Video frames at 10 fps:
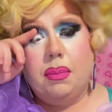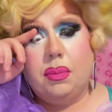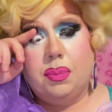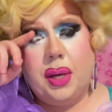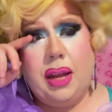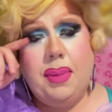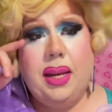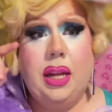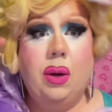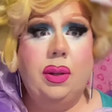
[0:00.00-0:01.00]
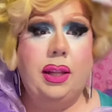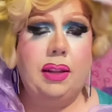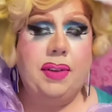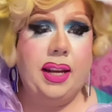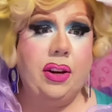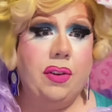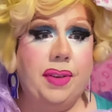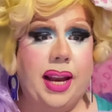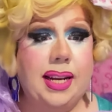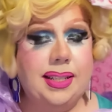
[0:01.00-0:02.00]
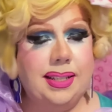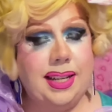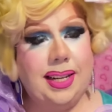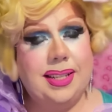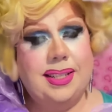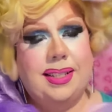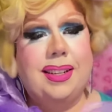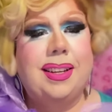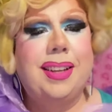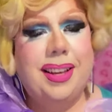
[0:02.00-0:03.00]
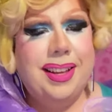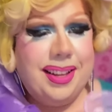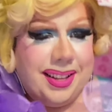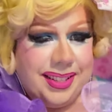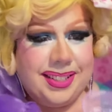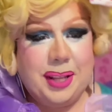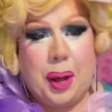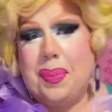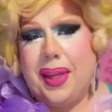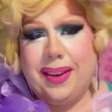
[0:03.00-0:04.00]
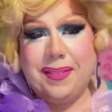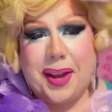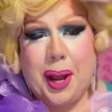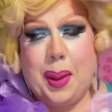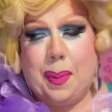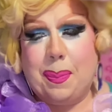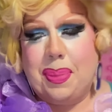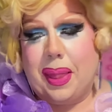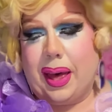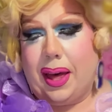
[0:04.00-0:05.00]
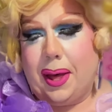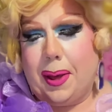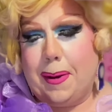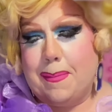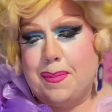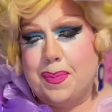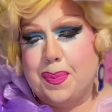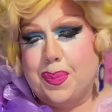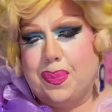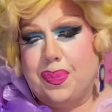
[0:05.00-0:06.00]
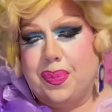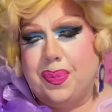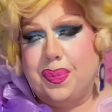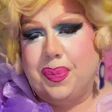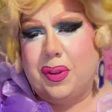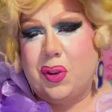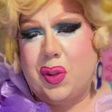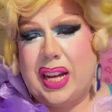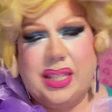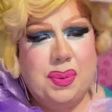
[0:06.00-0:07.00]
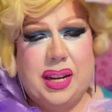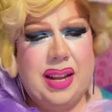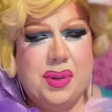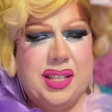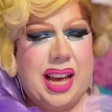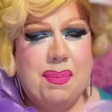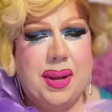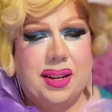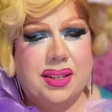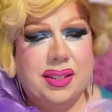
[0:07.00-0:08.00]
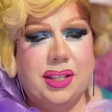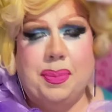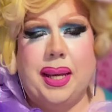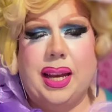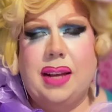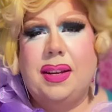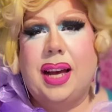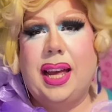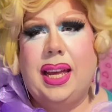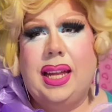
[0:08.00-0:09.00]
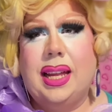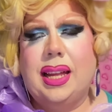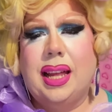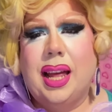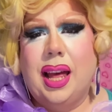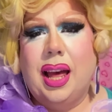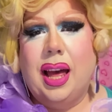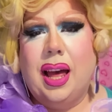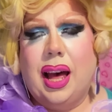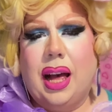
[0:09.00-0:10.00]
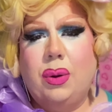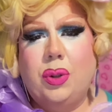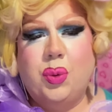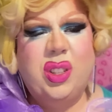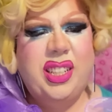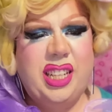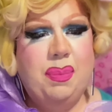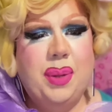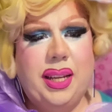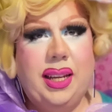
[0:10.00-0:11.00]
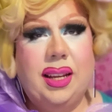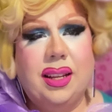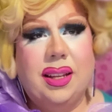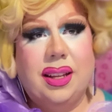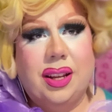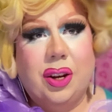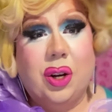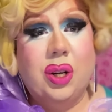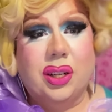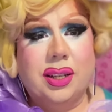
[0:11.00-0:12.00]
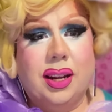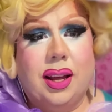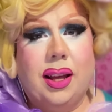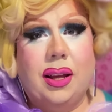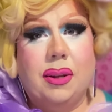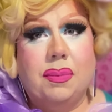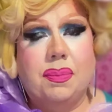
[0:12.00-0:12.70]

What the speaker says: But I mean, you know, living in your fantasy is something, right? Um, so that's what's happened to me. I was really deeply hurt. Um,